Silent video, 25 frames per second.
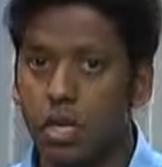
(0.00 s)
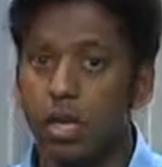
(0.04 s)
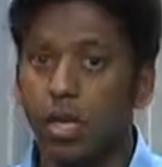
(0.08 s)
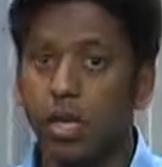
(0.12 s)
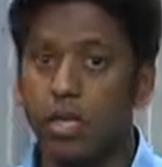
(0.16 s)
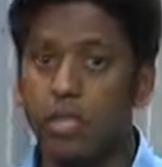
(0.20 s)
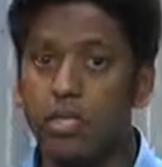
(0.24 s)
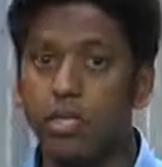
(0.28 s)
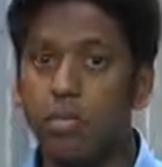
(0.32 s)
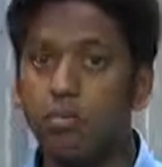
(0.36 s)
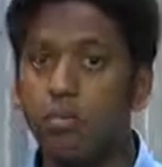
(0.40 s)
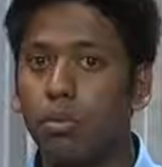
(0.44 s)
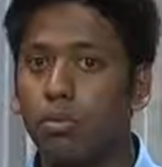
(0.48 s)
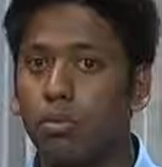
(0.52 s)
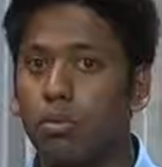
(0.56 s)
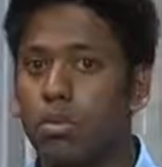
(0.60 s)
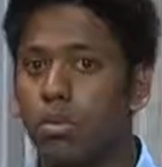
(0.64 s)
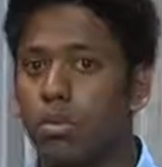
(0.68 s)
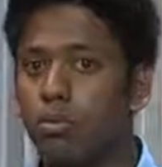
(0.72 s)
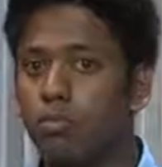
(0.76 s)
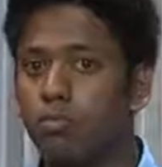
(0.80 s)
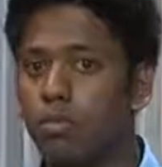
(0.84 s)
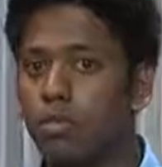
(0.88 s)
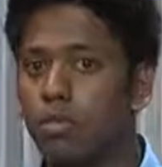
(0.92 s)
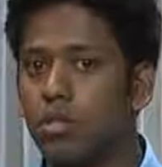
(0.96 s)
In simpler
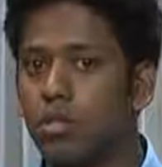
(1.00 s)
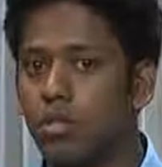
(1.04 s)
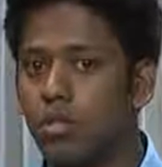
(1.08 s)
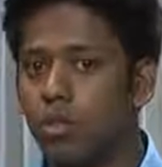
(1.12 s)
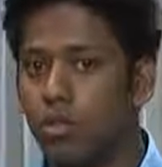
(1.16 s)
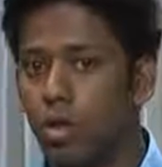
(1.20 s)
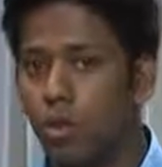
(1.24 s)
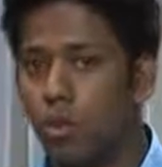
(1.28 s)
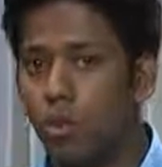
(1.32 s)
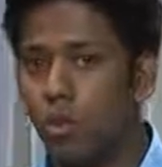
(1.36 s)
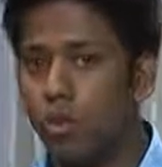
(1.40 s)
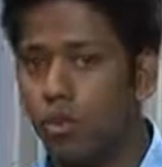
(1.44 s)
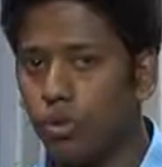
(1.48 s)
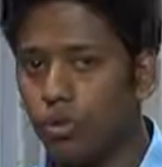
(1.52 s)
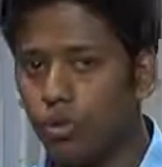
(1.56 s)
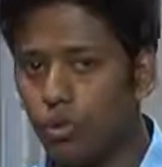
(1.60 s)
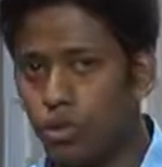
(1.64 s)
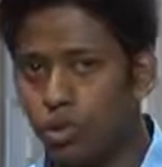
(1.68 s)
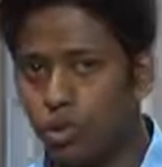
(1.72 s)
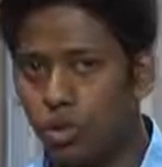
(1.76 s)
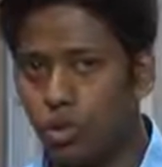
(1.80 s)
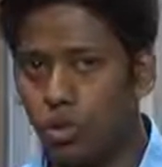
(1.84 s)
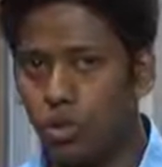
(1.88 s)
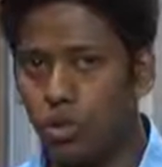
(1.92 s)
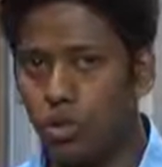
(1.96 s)
terms, total
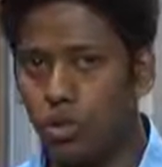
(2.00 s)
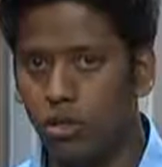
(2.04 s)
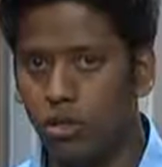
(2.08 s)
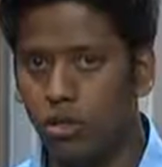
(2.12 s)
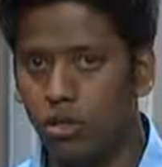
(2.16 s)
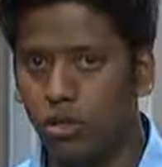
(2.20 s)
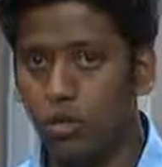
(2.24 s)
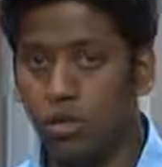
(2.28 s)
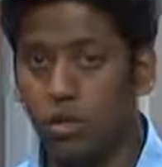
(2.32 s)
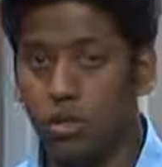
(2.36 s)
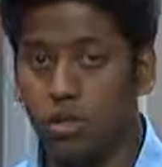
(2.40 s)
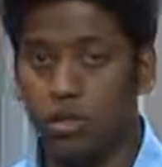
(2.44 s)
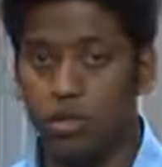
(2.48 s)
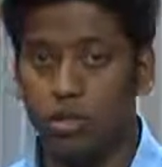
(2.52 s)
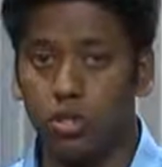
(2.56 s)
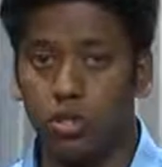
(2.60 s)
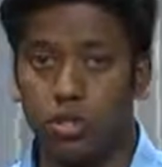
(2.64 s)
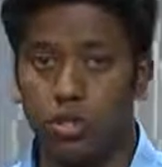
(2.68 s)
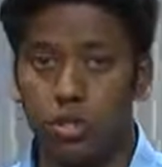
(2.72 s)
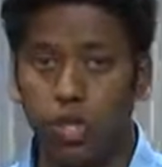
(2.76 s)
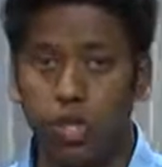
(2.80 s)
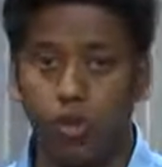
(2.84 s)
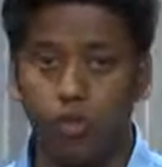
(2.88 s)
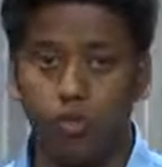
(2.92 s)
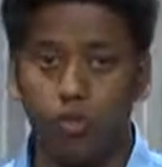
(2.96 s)
churn, which is the
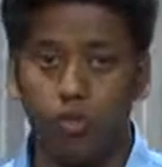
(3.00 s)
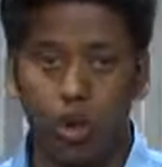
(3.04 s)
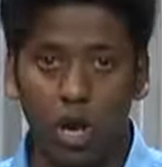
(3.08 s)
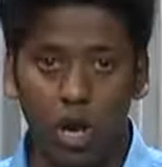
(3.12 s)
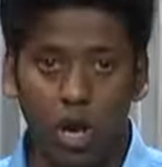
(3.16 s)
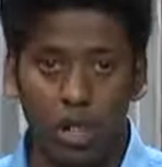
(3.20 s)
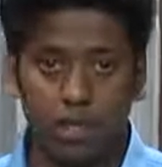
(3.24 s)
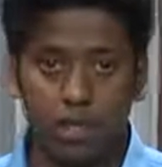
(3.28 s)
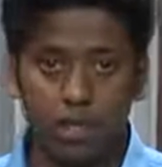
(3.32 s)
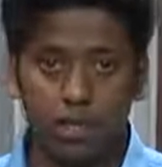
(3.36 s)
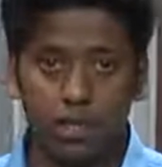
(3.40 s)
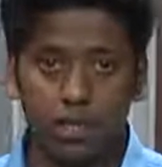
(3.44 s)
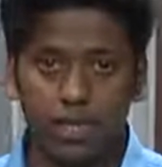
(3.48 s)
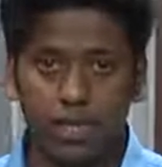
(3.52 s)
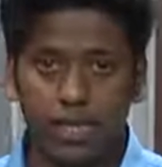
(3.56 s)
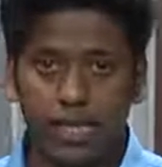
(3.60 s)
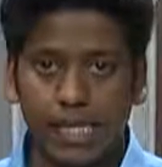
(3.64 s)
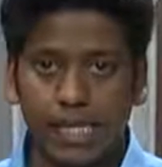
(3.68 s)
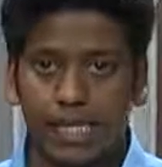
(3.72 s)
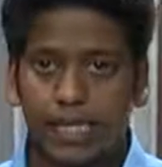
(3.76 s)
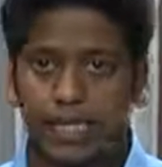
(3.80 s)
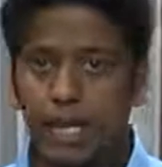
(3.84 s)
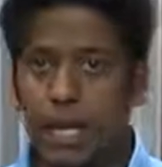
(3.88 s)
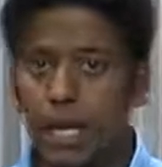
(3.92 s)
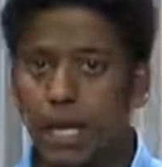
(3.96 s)
churn rate,
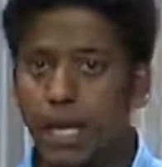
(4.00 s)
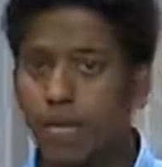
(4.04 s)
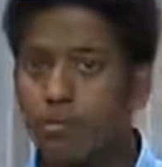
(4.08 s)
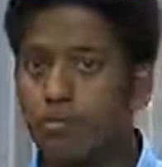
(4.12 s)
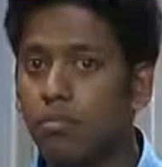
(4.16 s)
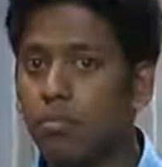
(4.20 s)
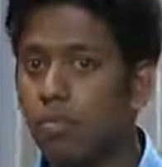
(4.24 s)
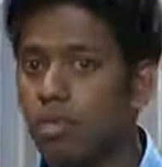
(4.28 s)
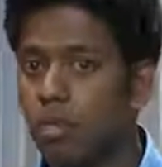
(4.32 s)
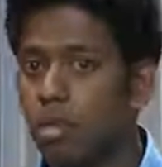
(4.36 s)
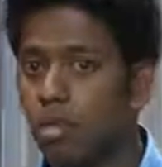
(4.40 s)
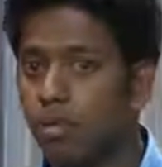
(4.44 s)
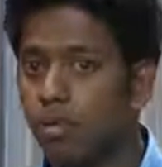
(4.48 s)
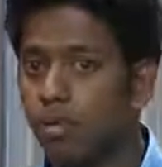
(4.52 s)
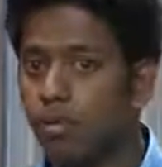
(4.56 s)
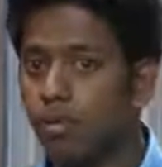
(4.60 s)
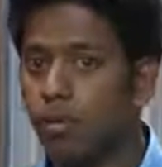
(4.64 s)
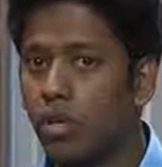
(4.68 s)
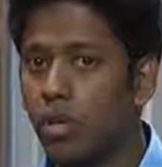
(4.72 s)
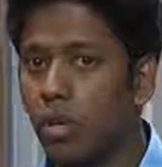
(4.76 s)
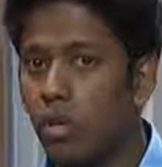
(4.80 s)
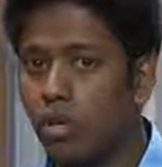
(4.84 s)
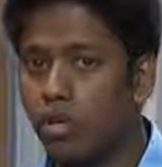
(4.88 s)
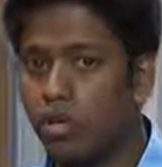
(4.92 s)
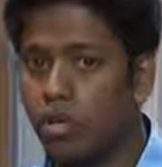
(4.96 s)
times the number
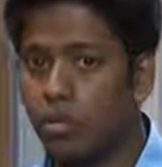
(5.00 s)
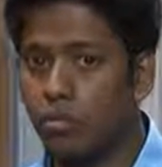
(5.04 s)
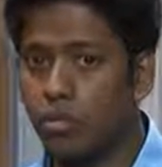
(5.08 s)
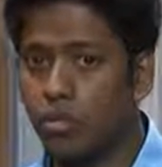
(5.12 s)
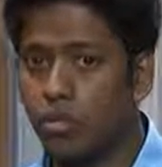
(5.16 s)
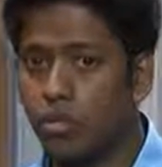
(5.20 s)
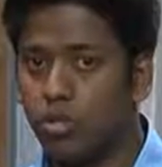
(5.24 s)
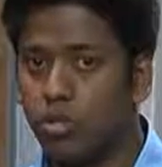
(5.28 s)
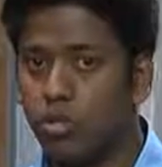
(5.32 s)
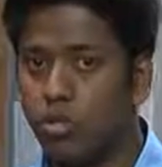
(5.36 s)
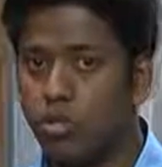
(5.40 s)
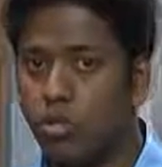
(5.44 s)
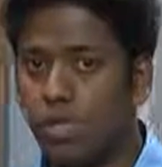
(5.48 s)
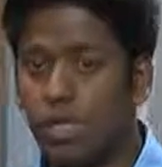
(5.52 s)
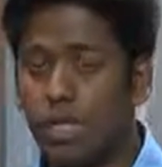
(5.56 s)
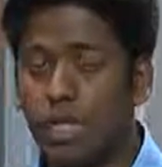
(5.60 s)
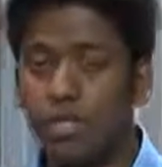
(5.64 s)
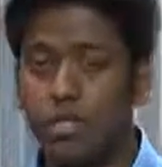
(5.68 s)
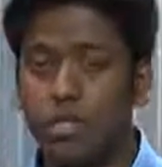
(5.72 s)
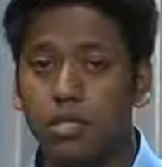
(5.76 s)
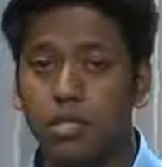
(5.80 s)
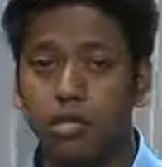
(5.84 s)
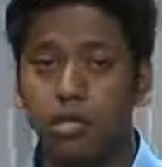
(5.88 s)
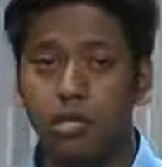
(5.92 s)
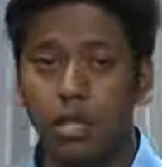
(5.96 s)
of customers
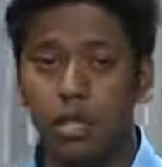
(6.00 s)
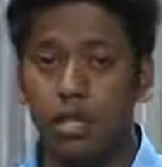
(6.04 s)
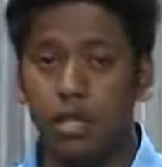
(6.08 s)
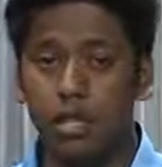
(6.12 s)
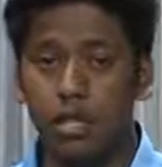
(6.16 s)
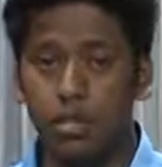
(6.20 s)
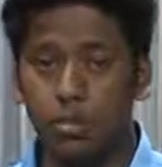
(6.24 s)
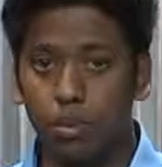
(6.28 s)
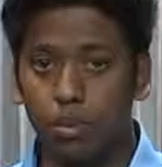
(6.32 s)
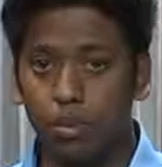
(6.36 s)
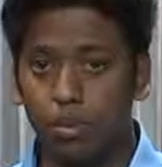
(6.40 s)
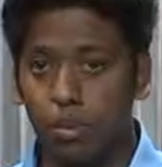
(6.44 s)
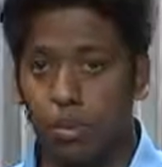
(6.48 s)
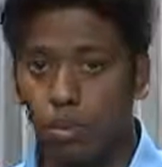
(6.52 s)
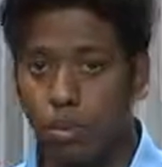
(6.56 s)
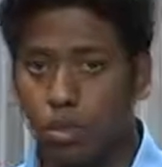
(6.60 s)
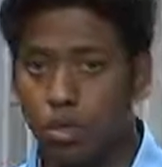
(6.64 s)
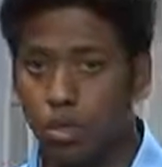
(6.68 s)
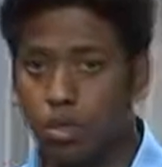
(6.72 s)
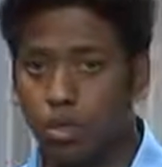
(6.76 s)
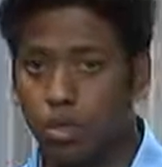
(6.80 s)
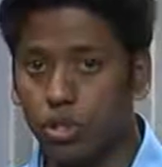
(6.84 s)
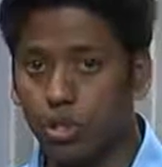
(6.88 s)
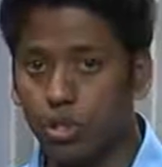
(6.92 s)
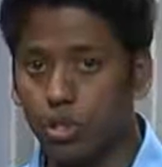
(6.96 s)
is directly
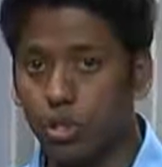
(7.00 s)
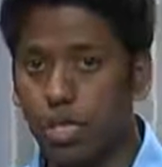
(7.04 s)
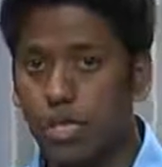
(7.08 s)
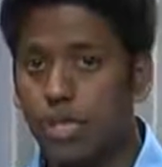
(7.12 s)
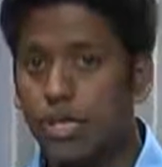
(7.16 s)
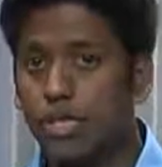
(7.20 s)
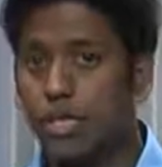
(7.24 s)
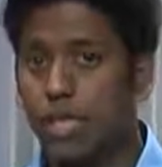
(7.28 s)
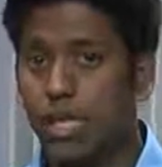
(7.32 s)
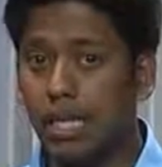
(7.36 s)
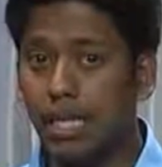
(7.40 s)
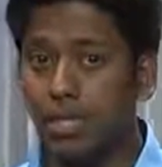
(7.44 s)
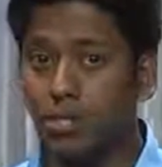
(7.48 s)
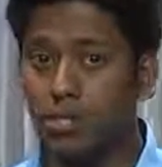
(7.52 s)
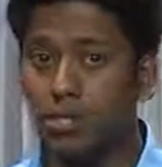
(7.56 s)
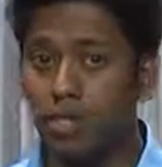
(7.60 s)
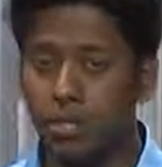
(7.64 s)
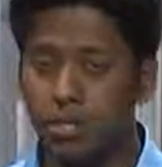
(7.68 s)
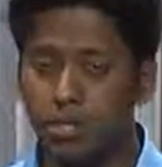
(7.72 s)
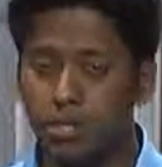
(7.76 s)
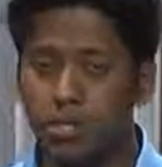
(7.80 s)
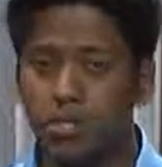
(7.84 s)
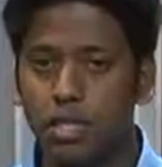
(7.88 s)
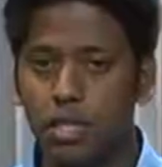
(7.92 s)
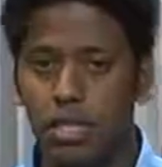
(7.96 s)
proportional to
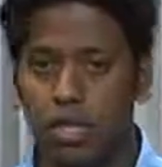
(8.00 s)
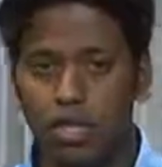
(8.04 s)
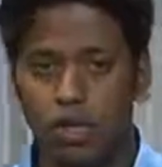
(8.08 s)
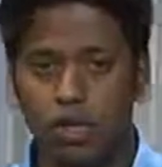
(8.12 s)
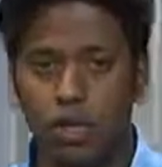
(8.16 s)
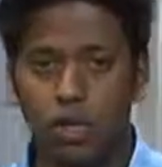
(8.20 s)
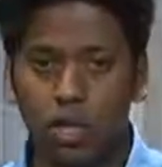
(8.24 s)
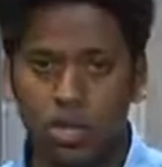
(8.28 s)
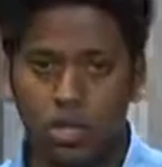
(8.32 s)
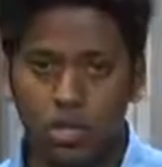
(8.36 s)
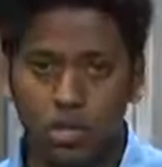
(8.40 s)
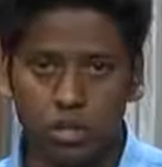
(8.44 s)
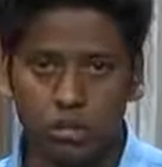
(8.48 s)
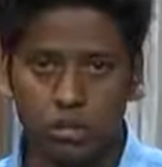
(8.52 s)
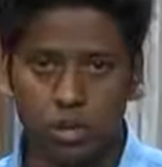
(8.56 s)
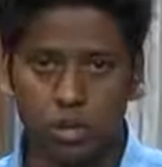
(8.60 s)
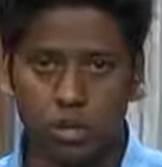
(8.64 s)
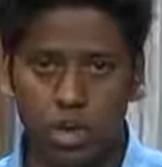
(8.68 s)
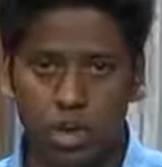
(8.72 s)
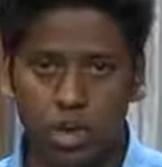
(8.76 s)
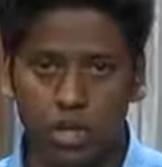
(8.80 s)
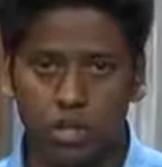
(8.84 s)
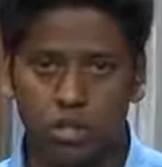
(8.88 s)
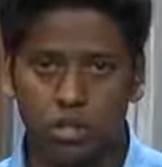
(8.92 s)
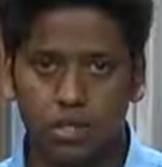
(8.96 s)
increases in your customer
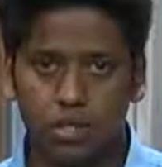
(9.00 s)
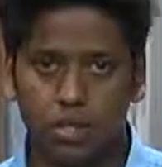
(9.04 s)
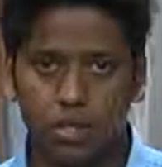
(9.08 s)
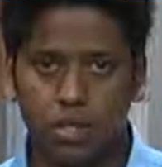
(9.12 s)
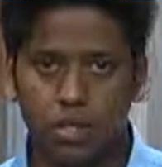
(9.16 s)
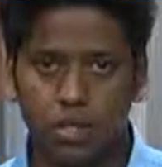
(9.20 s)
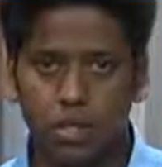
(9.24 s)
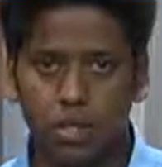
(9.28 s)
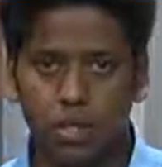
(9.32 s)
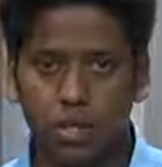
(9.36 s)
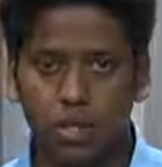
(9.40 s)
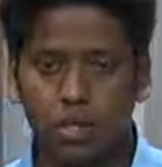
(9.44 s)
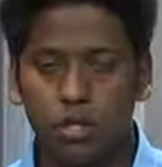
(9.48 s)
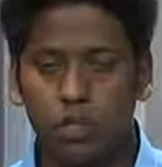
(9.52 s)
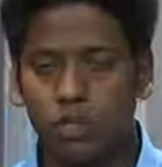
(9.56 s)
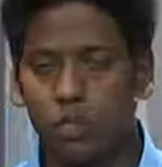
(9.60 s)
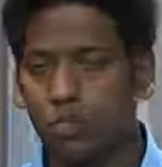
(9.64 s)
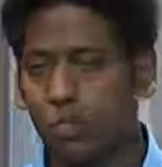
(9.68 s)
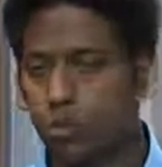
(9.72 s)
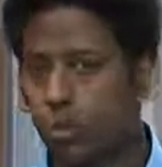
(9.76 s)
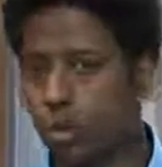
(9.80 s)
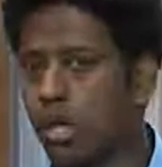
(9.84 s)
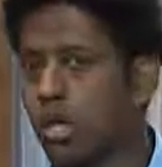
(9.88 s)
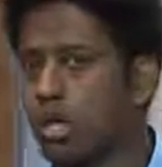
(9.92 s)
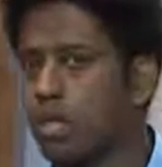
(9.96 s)
base. So
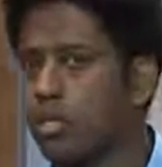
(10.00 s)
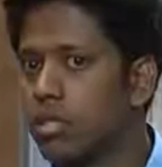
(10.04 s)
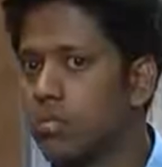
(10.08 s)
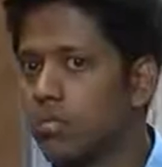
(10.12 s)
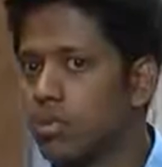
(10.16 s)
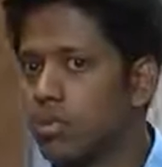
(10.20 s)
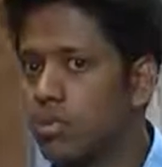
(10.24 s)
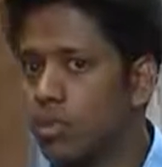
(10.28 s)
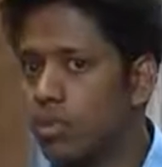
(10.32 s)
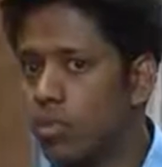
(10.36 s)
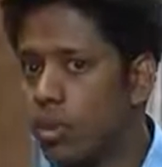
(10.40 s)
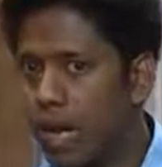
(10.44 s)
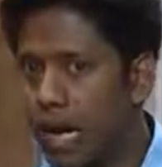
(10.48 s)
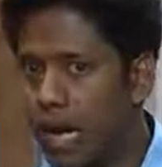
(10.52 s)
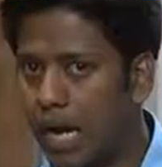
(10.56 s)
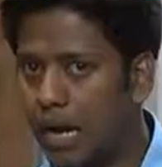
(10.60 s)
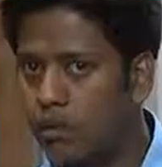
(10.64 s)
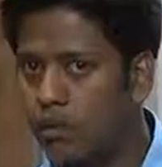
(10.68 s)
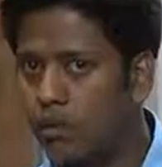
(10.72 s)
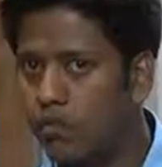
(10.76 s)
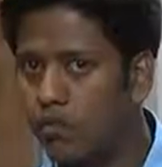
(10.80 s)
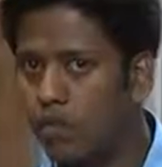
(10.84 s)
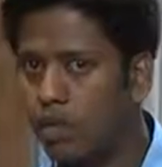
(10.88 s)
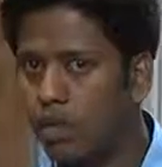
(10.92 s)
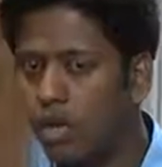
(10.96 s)
the more customers you
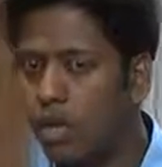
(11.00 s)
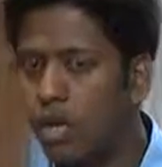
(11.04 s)
have,